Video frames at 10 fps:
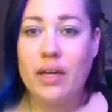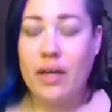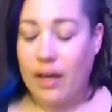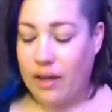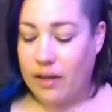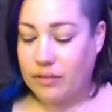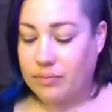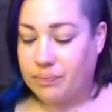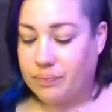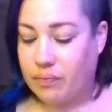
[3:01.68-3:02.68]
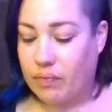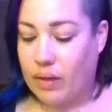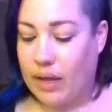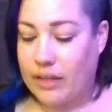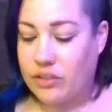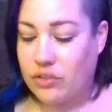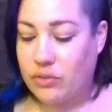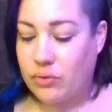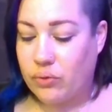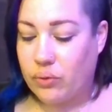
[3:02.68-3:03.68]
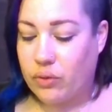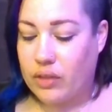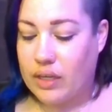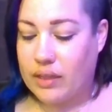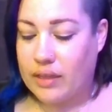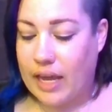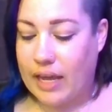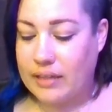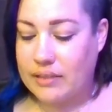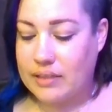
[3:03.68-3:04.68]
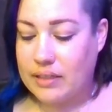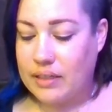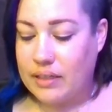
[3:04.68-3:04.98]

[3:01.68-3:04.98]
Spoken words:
I do think that